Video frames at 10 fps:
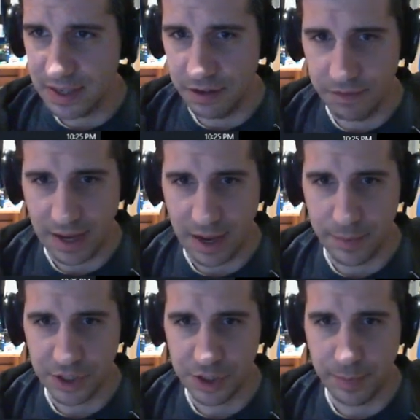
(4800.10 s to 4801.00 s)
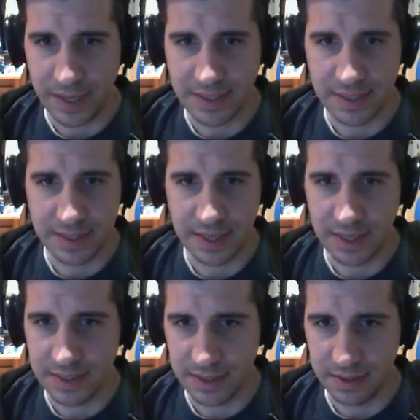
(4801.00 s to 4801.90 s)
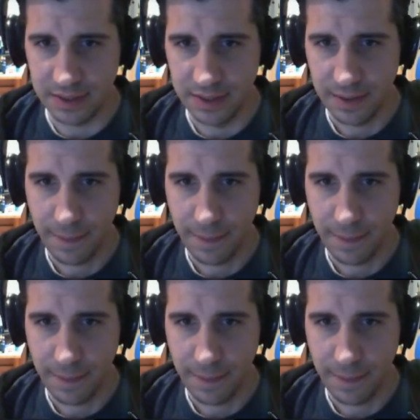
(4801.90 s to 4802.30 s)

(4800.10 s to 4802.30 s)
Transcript: of how much space this takes still.